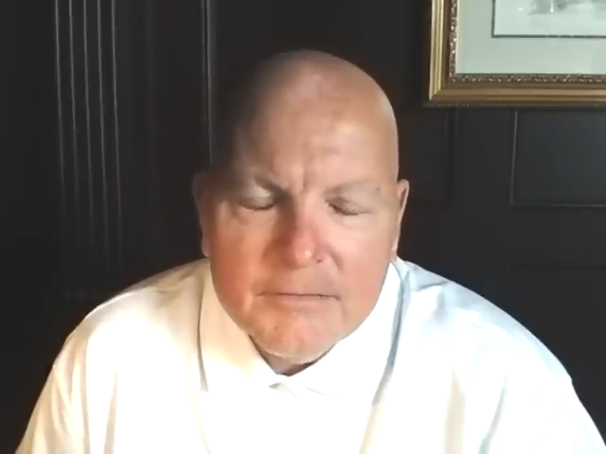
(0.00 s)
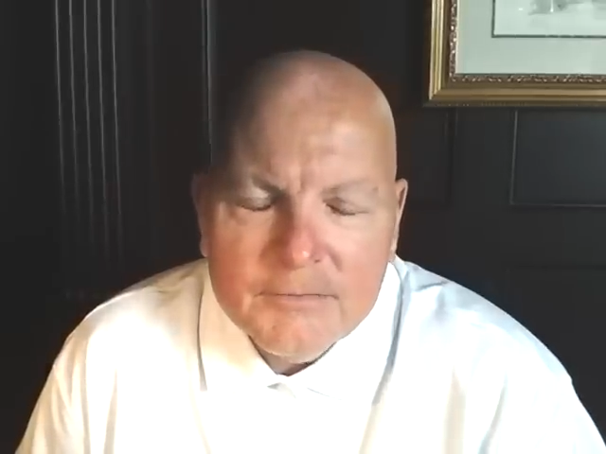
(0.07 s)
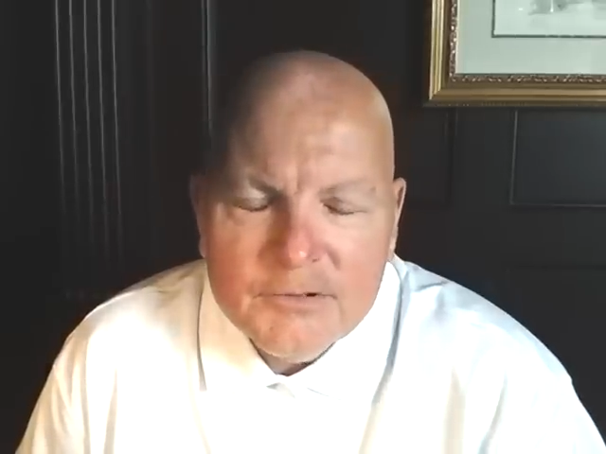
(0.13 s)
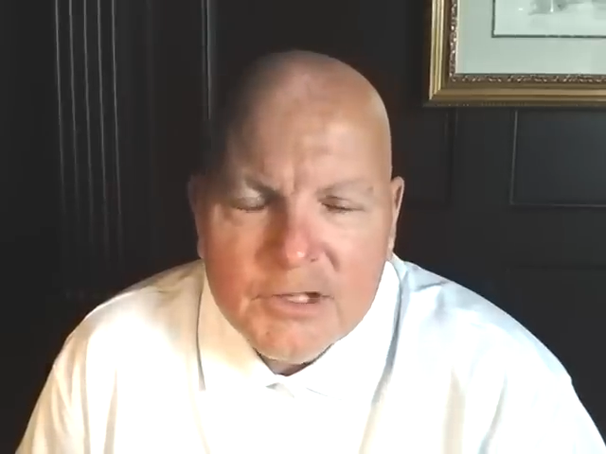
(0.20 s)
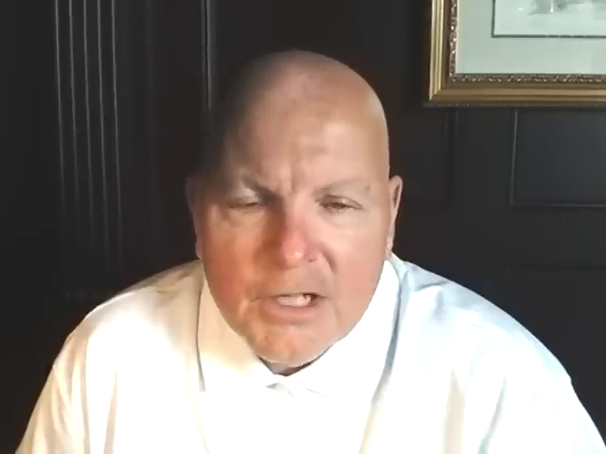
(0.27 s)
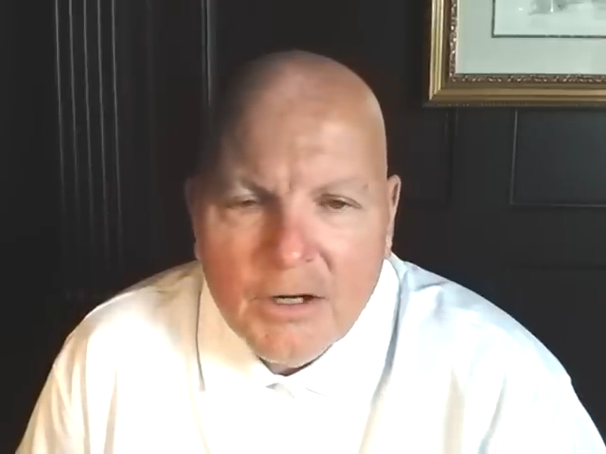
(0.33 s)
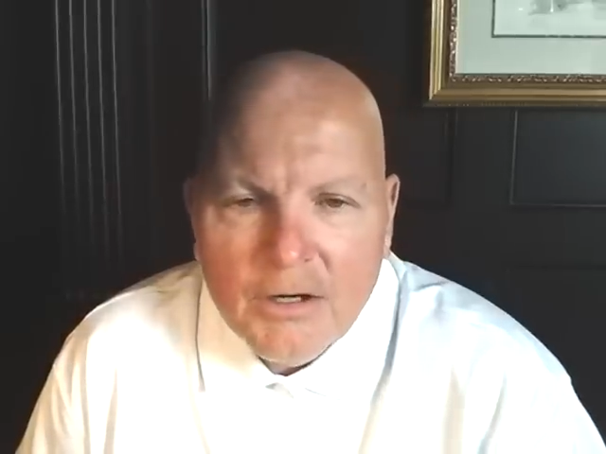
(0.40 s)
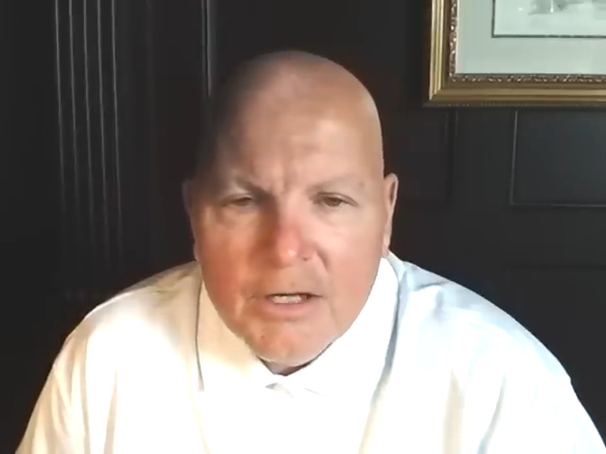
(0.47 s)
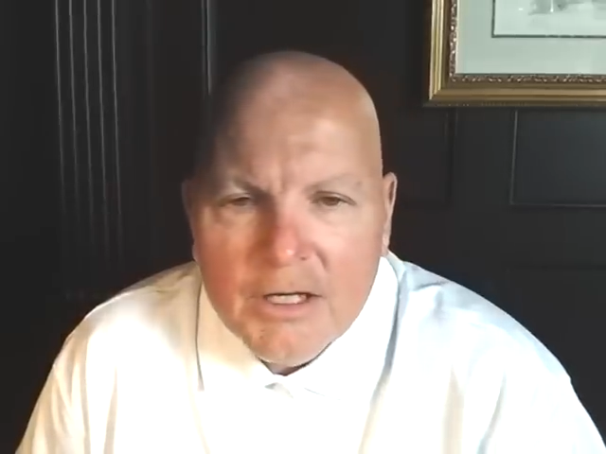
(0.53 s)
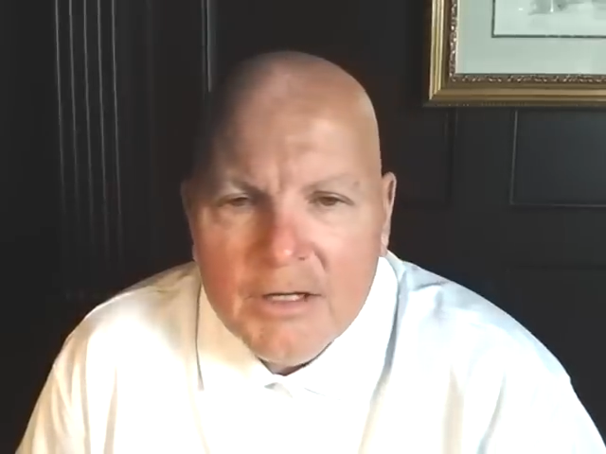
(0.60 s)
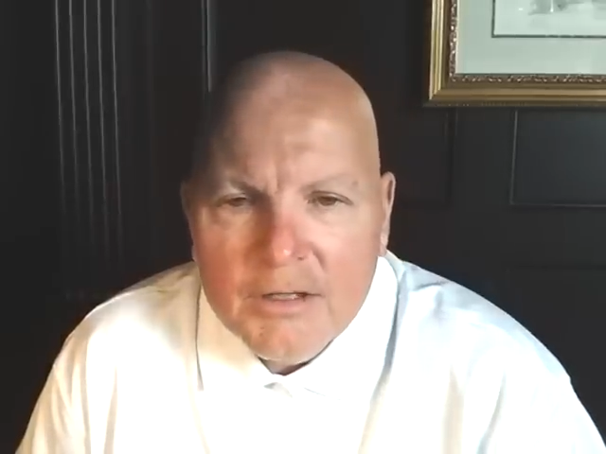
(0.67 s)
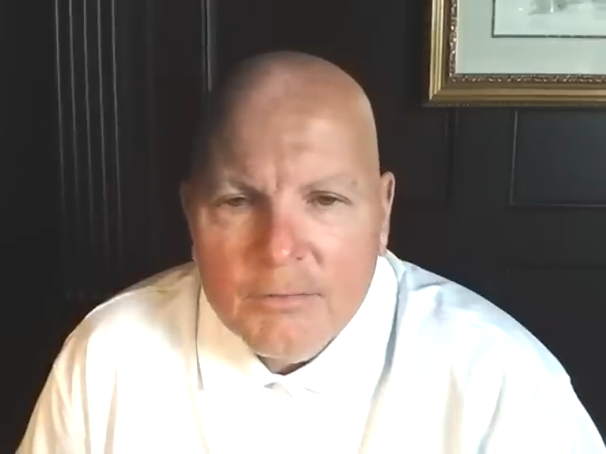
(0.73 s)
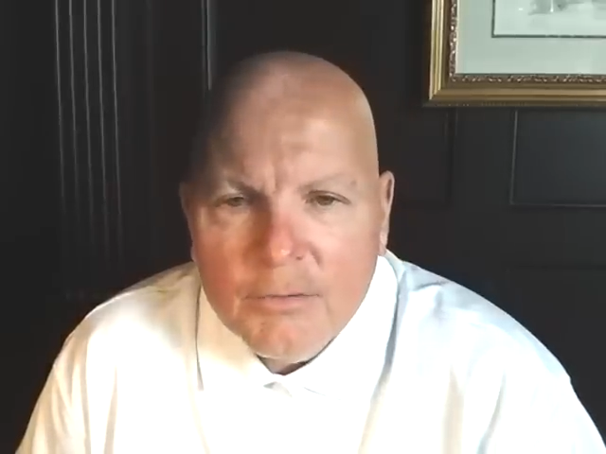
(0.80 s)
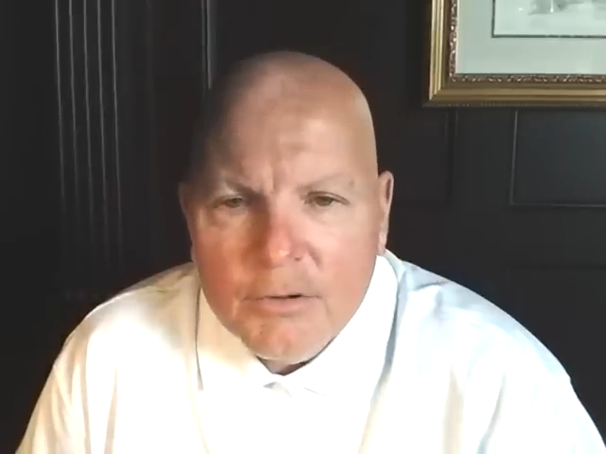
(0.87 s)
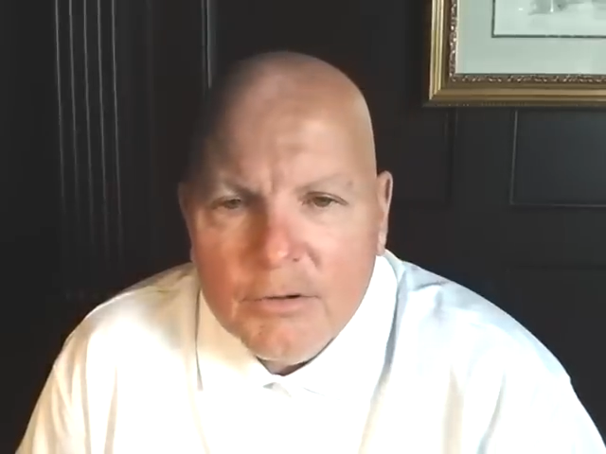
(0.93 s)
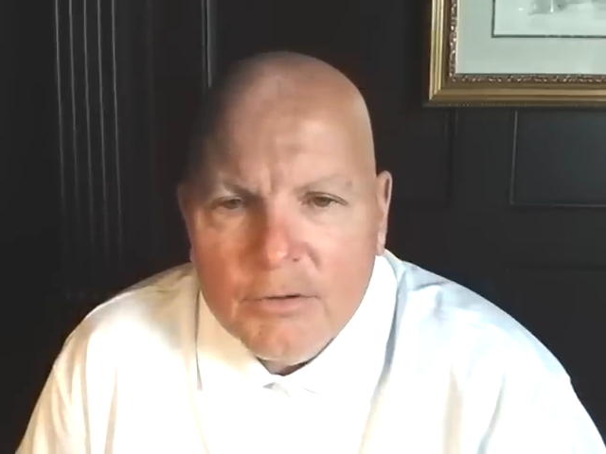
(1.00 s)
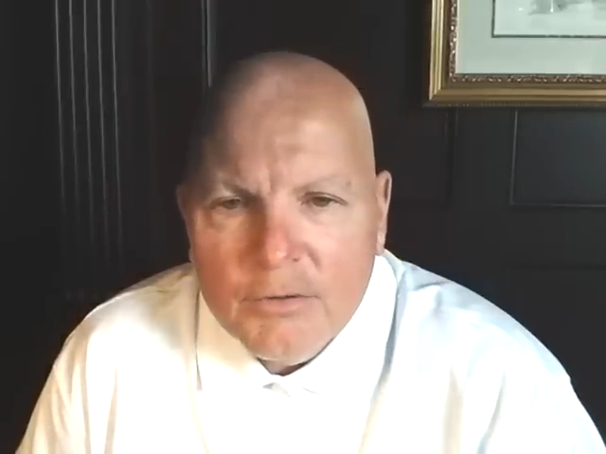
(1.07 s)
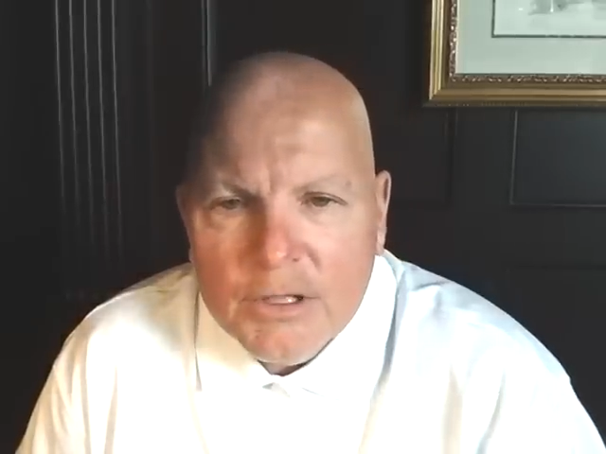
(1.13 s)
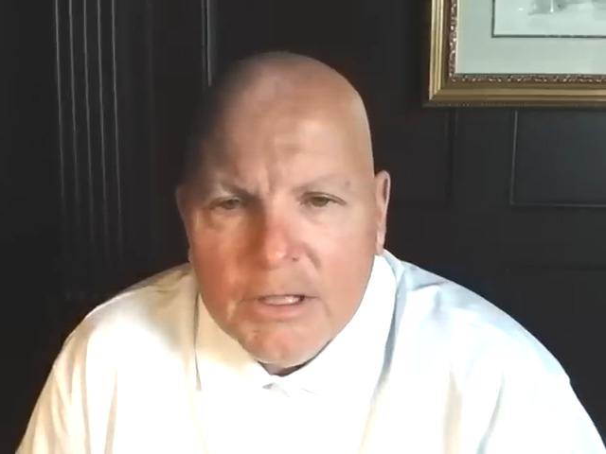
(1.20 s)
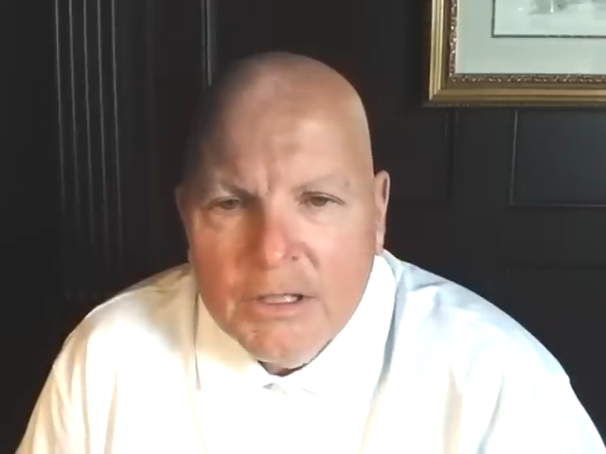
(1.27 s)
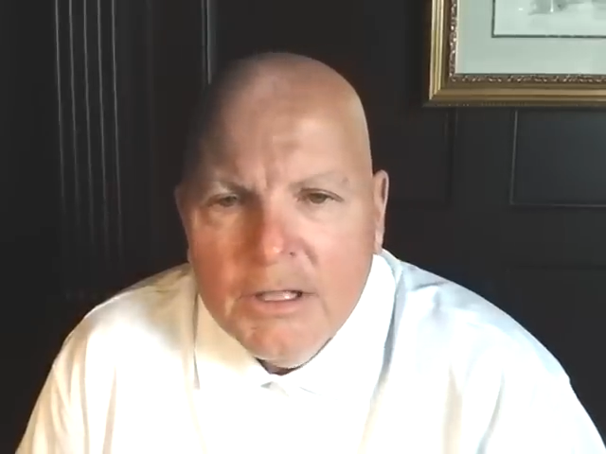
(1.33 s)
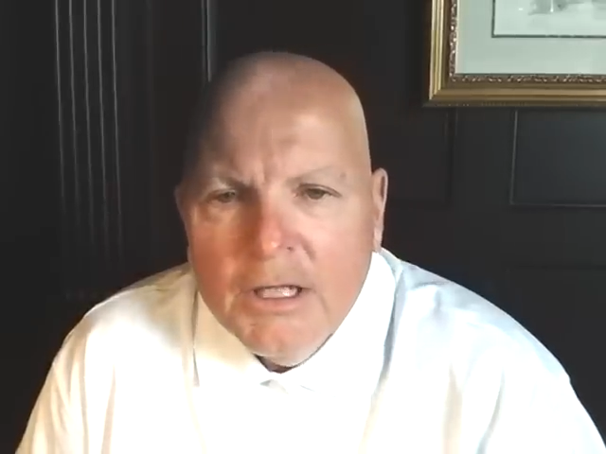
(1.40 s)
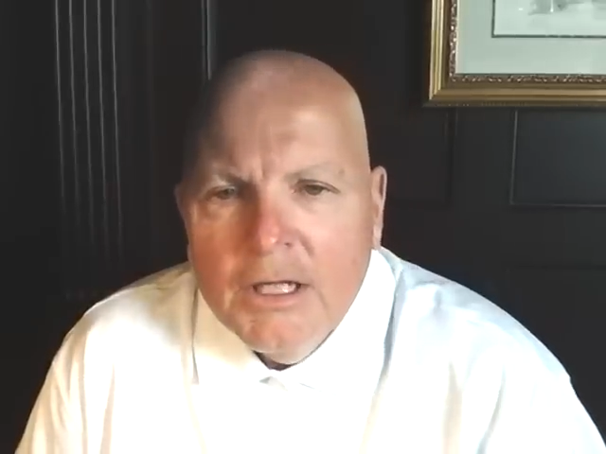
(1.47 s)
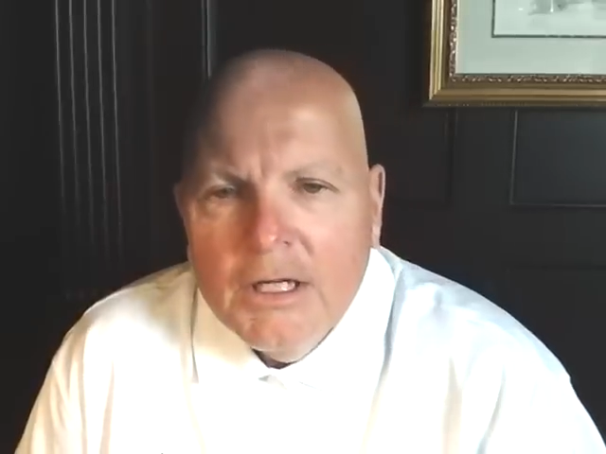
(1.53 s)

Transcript: charity that we're doing.